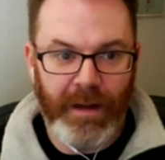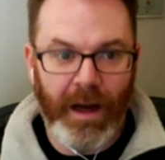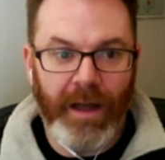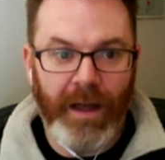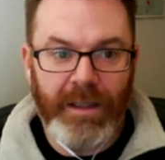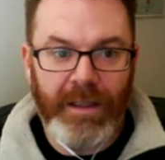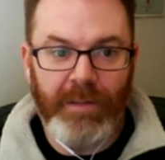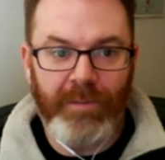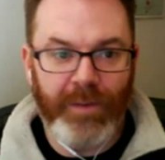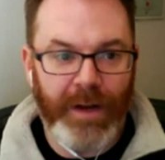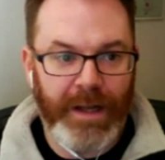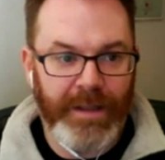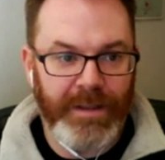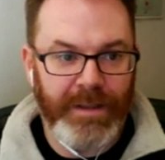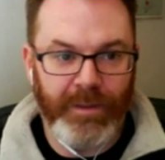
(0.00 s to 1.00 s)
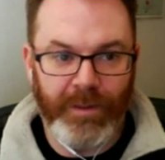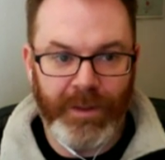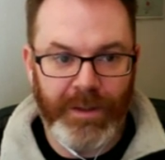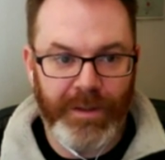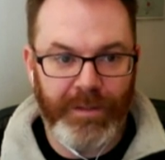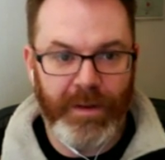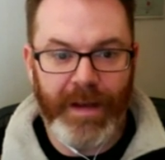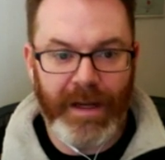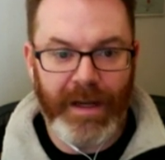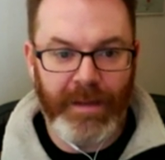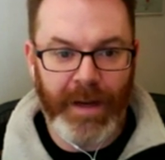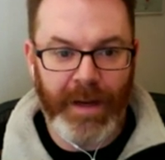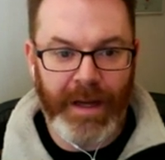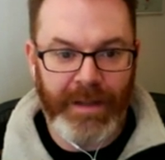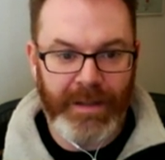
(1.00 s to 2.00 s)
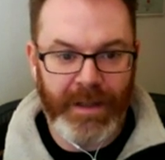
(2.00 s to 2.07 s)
uncompressed, it was 3 megabytes,